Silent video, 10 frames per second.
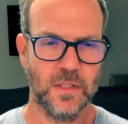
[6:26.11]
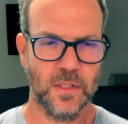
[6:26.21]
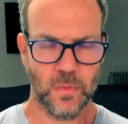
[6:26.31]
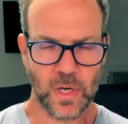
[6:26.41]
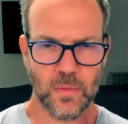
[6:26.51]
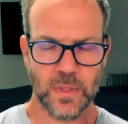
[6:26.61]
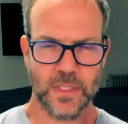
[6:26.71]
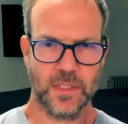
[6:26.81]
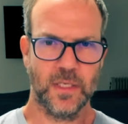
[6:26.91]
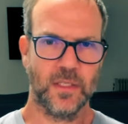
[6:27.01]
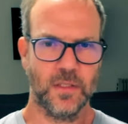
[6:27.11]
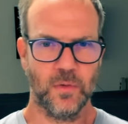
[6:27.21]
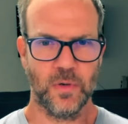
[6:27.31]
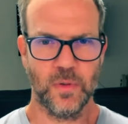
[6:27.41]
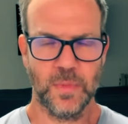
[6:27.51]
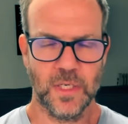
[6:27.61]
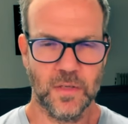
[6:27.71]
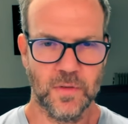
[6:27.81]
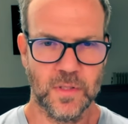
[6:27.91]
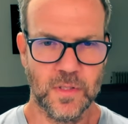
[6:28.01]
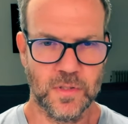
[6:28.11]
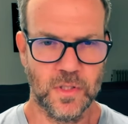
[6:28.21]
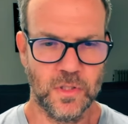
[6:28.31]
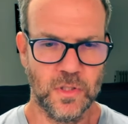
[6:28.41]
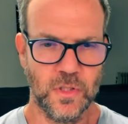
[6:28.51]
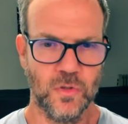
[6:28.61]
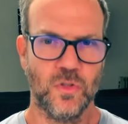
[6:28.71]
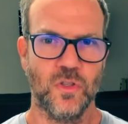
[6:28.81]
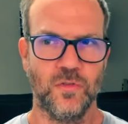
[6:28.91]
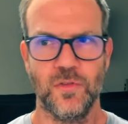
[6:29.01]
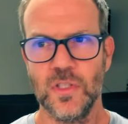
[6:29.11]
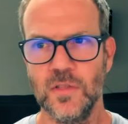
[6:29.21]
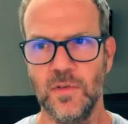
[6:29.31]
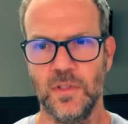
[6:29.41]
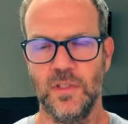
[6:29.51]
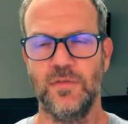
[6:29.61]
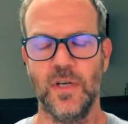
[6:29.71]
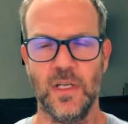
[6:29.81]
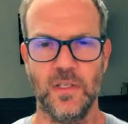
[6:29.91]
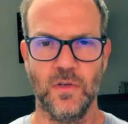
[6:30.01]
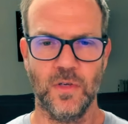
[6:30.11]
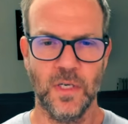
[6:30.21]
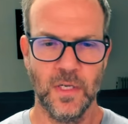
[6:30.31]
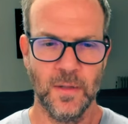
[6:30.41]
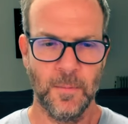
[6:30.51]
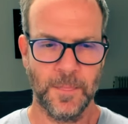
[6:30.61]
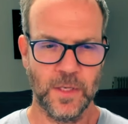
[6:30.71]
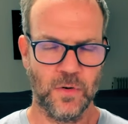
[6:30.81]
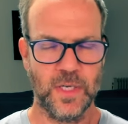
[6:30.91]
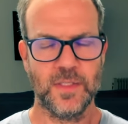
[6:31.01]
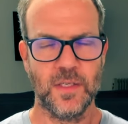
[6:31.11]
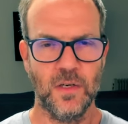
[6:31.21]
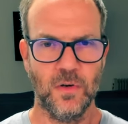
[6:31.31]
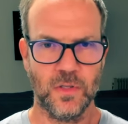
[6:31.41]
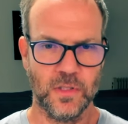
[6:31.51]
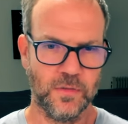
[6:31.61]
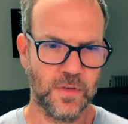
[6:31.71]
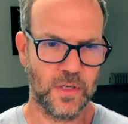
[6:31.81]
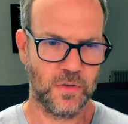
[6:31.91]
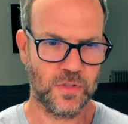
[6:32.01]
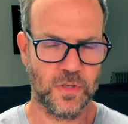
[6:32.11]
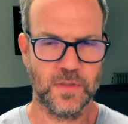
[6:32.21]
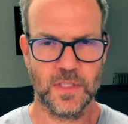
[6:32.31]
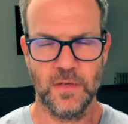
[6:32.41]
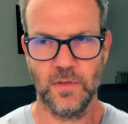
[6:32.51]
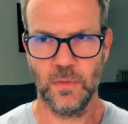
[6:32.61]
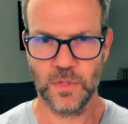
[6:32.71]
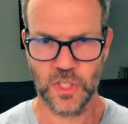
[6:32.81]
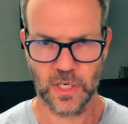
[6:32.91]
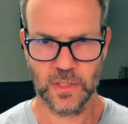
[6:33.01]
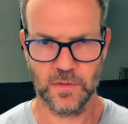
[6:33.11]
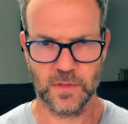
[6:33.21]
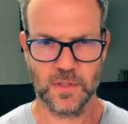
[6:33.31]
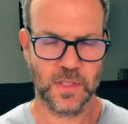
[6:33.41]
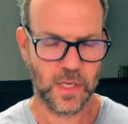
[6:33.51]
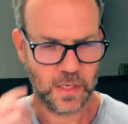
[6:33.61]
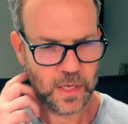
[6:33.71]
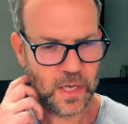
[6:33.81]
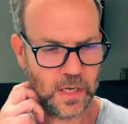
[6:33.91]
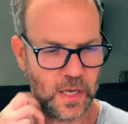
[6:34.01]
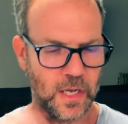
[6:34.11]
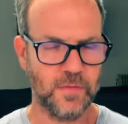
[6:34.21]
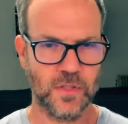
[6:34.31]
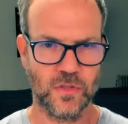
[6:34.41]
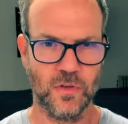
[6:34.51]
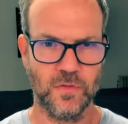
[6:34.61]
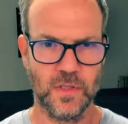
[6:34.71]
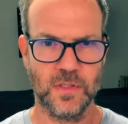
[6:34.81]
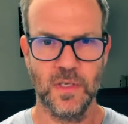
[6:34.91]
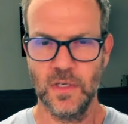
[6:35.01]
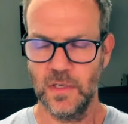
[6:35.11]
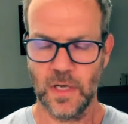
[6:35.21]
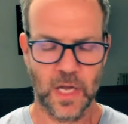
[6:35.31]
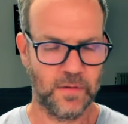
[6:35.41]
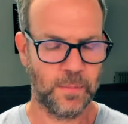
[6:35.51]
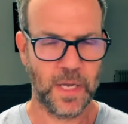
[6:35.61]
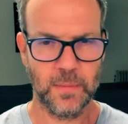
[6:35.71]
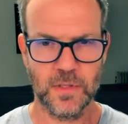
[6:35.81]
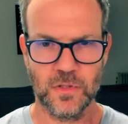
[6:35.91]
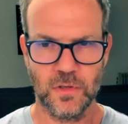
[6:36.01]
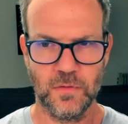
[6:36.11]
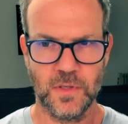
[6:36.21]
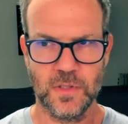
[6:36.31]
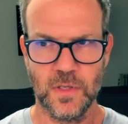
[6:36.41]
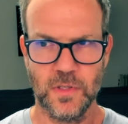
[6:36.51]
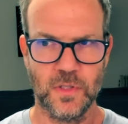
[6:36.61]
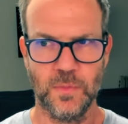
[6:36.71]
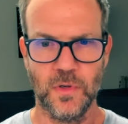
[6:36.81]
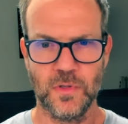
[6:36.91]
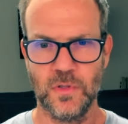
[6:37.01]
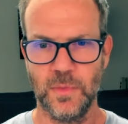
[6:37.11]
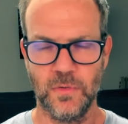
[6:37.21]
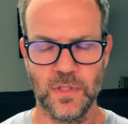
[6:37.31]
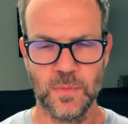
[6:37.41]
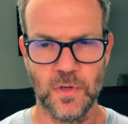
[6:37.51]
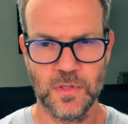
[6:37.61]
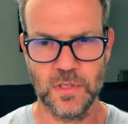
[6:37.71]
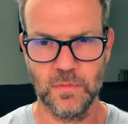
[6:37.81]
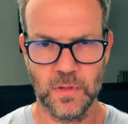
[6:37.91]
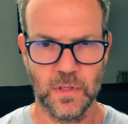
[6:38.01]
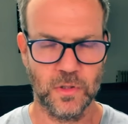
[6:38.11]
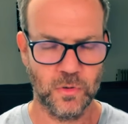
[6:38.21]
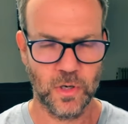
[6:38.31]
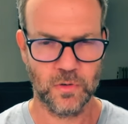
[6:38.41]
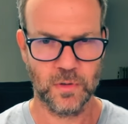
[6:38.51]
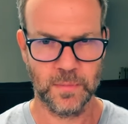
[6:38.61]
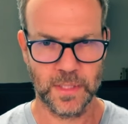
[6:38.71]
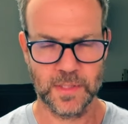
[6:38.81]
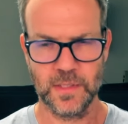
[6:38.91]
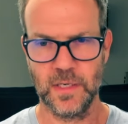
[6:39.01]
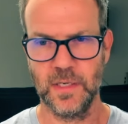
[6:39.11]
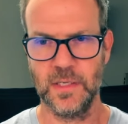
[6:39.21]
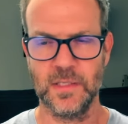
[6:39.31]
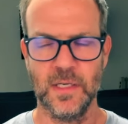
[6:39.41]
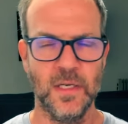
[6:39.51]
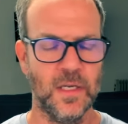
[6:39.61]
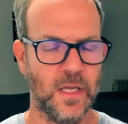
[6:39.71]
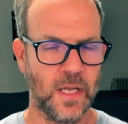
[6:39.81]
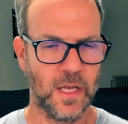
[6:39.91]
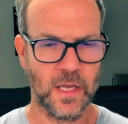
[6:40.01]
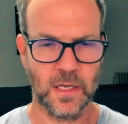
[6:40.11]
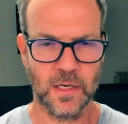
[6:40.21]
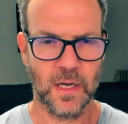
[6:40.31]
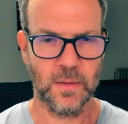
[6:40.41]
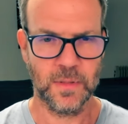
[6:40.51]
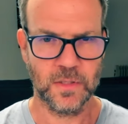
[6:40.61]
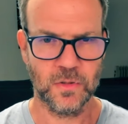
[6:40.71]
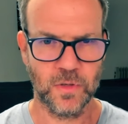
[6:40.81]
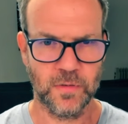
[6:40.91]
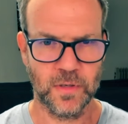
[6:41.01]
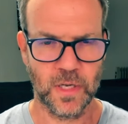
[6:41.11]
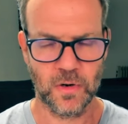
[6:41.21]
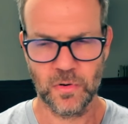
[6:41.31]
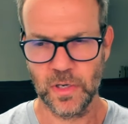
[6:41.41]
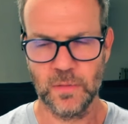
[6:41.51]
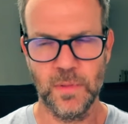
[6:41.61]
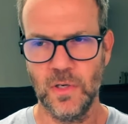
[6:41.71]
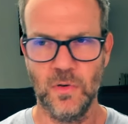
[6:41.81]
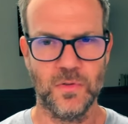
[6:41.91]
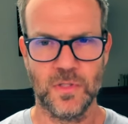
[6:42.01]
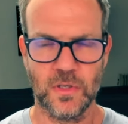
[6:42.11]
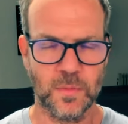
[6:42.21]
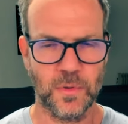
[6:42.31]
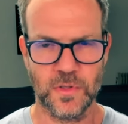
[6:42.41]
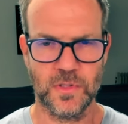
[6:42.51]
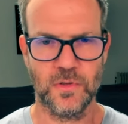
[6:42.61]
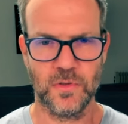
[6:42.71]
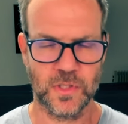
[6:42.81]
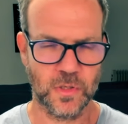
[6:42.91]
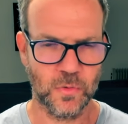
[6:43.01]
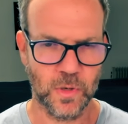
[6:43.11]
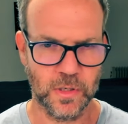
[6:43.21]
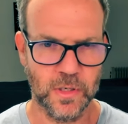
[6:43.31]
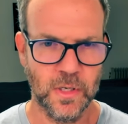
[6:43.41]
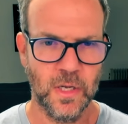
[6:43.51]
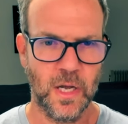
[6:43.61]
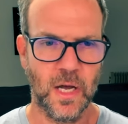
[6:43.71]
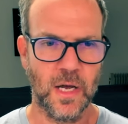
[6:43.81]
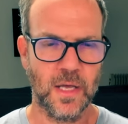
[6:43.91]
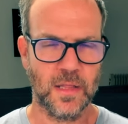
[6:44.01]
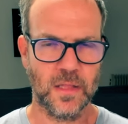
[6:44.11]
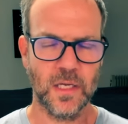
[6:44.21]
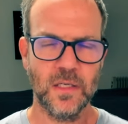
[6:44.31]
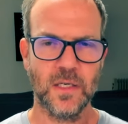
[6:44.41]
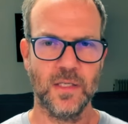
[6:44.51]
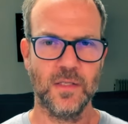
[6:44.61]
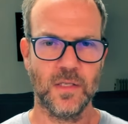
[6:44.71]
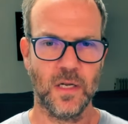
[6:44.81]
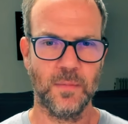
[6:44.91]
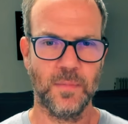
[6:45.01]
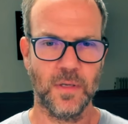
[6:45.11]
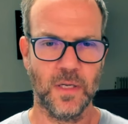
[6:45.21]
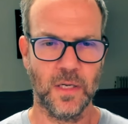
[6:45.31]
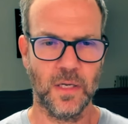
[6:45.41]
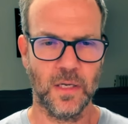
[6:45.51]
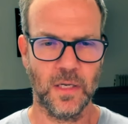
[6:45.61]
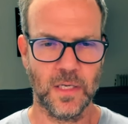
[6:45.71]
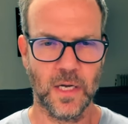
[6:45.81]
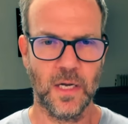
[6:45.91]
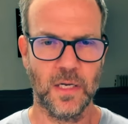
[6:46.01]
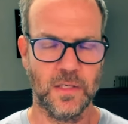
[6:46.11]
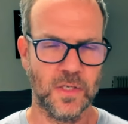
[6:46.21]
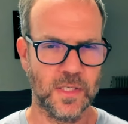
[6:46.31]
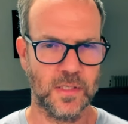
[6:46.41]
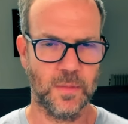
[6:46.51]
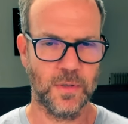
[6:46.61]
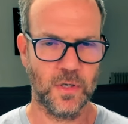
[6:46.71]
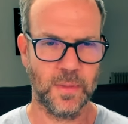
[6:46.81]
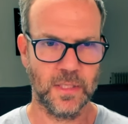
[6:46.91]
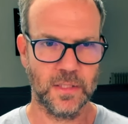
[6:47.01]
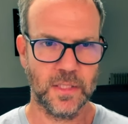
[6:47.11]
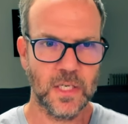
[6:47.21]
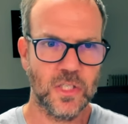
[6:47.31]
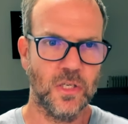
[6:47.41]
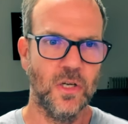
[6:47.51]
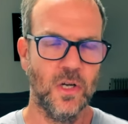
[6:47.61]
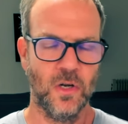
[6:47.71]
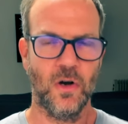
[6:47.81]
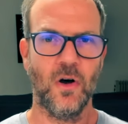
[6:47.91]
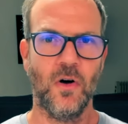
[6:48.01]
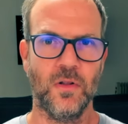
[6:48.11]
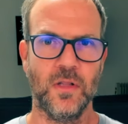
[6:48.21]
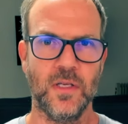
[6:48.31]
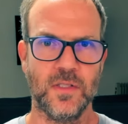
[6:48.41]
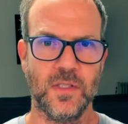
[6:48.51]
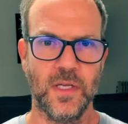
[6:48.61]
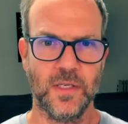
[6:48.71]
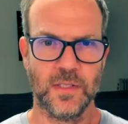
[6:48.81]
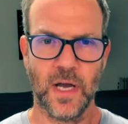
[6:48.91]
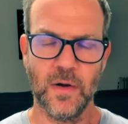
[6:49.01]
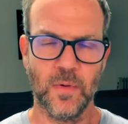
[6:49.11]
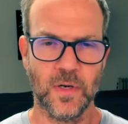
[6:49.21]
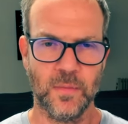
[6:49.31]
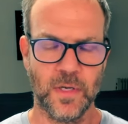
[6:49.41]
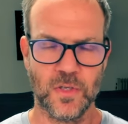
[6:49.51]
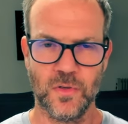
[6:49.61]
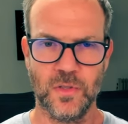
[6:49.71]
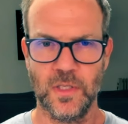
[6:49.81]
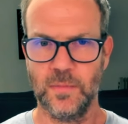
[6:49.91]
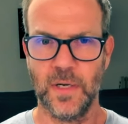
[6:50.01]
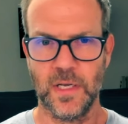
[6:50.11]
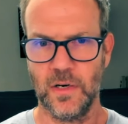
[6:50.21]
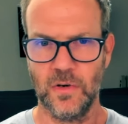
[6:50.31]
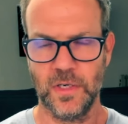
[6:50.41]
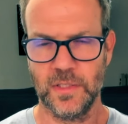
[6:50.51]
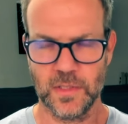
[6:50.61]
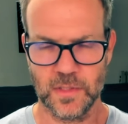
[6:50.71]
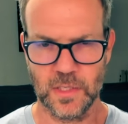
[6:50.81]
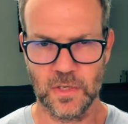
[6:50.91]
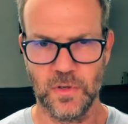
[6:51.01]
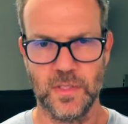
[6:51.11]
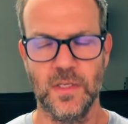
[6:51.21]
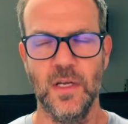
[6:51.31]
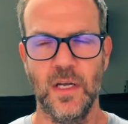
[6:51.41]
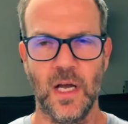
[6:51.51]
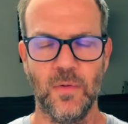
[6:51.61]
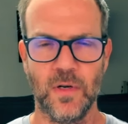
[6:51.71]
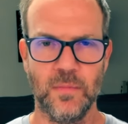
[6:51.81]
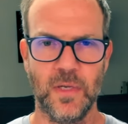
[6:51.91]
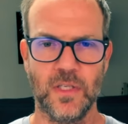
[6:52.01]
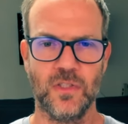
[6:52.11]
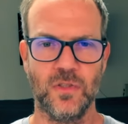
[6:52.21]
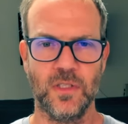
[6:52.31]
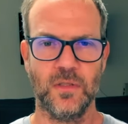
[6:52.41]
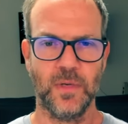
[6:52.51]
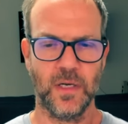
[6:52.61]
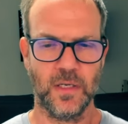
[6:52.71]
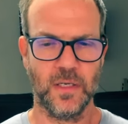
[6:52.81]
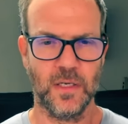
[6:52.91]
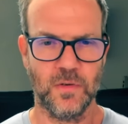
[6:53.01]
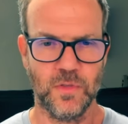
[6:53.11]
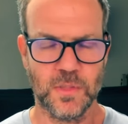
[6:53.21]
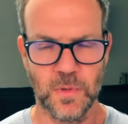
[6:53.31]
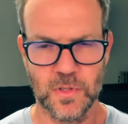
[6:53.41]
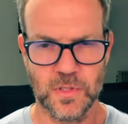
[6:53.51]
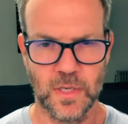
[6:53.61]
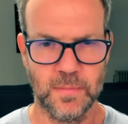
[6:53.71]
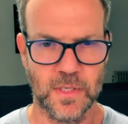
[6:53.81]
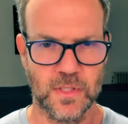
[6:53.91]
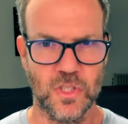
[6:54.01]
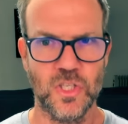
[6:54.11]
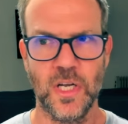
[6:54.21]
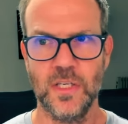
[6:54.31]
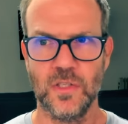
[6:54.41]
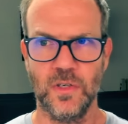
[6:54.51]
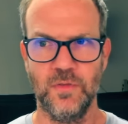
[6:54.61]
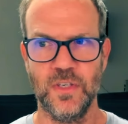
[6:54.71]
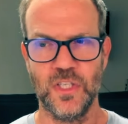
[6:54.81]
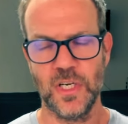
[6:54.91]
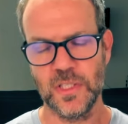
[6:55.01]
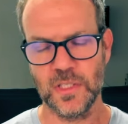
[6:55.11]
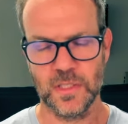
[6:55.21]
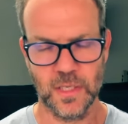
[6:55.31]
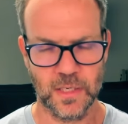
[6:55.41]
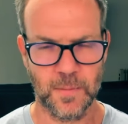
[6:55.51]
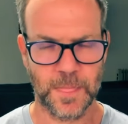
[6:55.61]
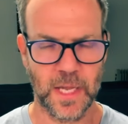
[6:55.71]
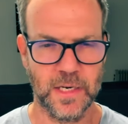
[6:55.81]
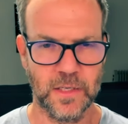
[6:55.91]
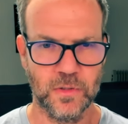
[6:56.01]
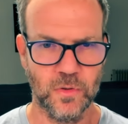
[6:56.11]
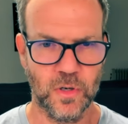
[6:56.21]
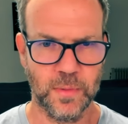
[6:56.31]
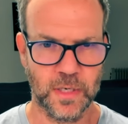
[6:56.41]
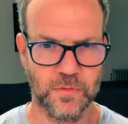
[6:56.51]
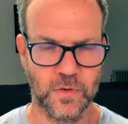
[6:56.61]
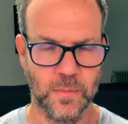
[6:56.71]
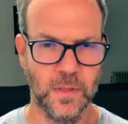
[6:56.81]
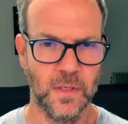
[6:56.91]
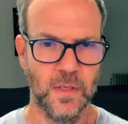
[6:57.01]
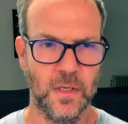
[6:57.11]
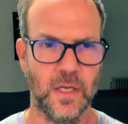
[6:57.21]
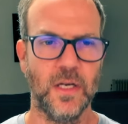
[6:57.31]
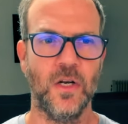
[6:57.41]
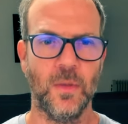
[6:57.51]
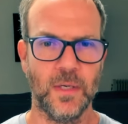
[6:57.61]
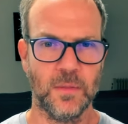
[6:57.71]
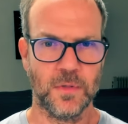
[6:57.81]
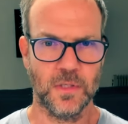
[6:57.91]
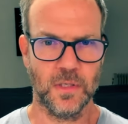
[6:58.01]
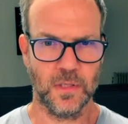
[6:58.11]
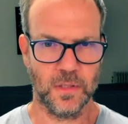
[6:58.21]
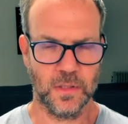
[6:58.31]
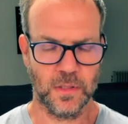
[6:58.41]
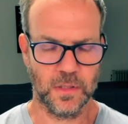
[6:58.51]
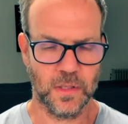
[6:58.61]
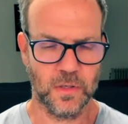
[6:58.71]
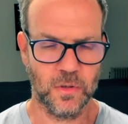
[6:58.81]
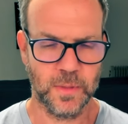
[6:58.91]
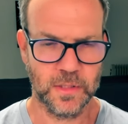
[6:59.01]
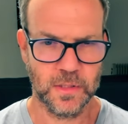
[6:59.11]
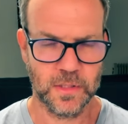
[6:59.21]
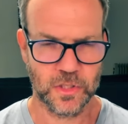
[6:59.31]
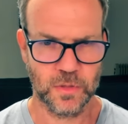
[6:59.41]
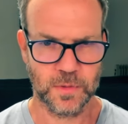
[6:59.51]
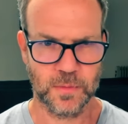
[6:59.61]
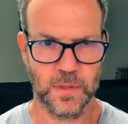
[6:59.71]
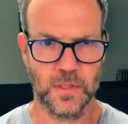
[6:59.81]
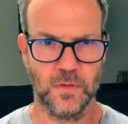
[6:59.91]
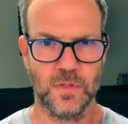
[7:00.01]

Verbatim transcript: The way we see it and the way we believe it is that you should first of all define your your SLO, you define your service level objectives. Say, hey, I have a service I have a payment service. It's supposed to be responsive within 200 milliseconds, and I need to have an error rate below 0.001. Uh, and then you can set up uh, AI and you can set up anomaly detection on these things. I want to make sure that my error rate doesn't increase. I want to make sure that my uh, response time doesn't change, or if it changes, then I need to know about it from an anomaly uh, uh, anomaly detection perspective.